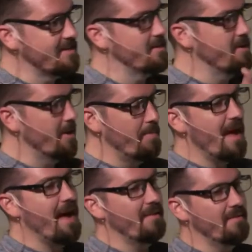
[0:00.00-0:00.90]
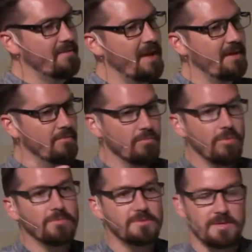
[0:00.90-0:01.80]
us on a path. That
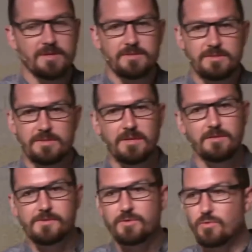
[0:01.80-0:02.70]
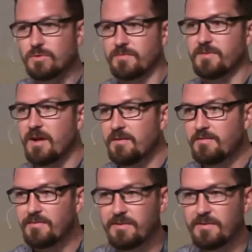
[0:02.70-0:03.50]
enrolls us in the school of love.